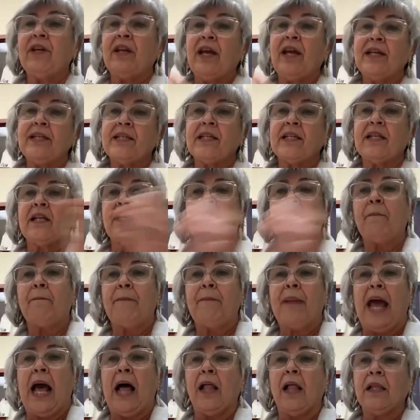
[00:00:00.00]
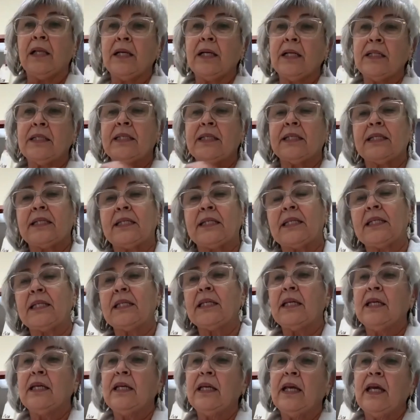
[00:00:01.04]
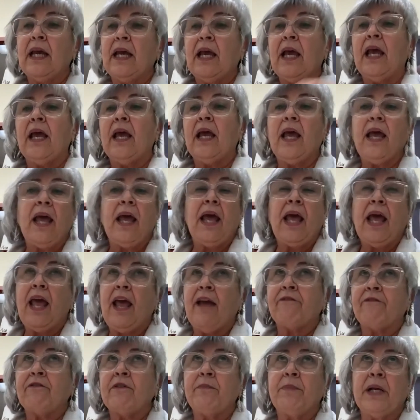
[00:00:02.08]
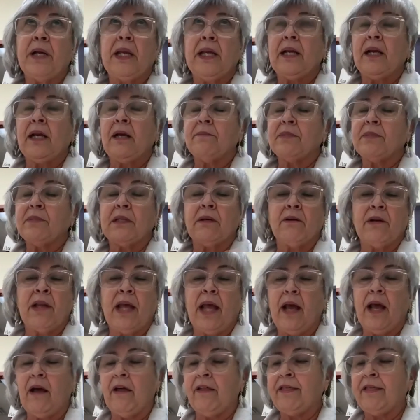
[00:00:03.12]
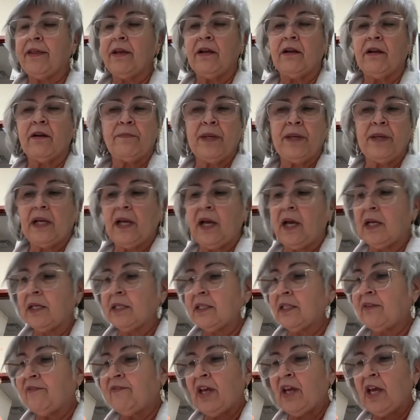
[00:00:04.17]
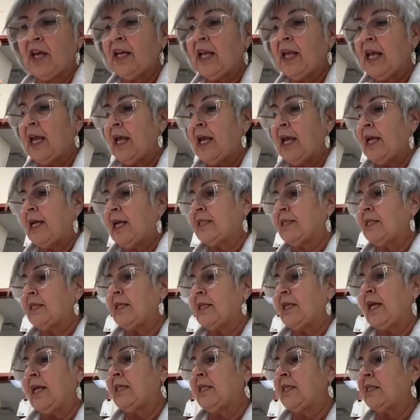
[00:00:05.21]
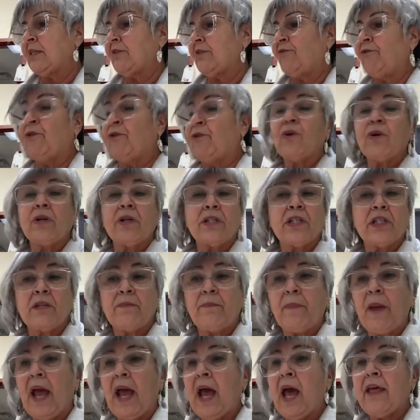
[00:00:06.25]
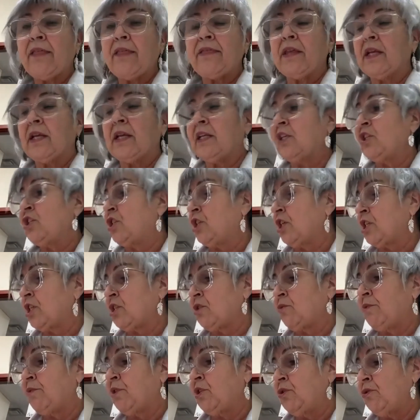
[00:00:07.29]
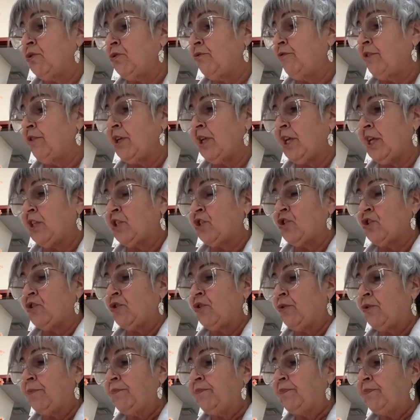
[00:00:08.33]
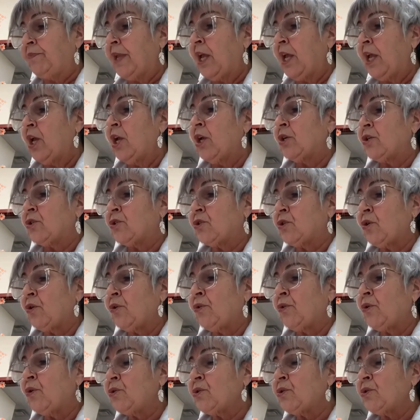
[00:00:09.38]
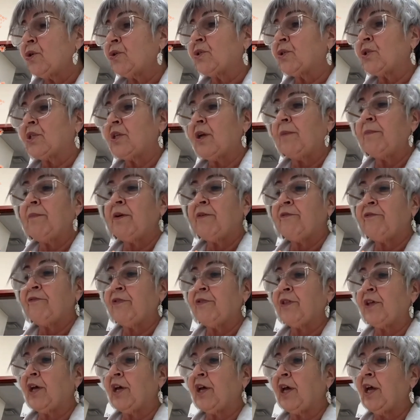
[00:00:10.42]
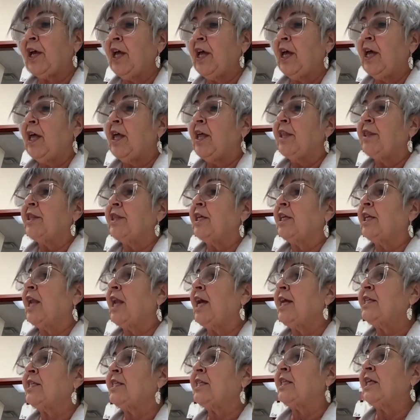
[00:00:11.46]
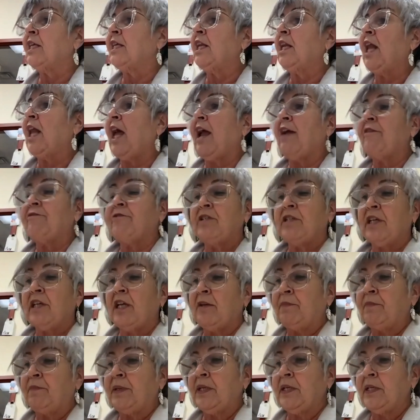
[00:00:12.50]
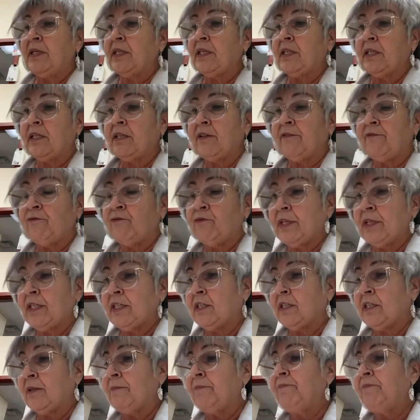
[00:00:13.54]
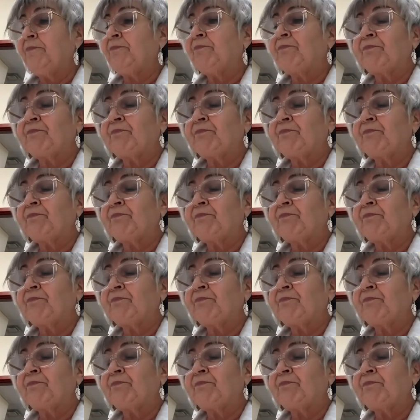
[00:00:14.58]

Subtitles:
nice little balance. Everybody comes out healthier because of it. It's a nice forest bath and it just rejuvenates you. So those are some of the nice little everyday pieces of wisdom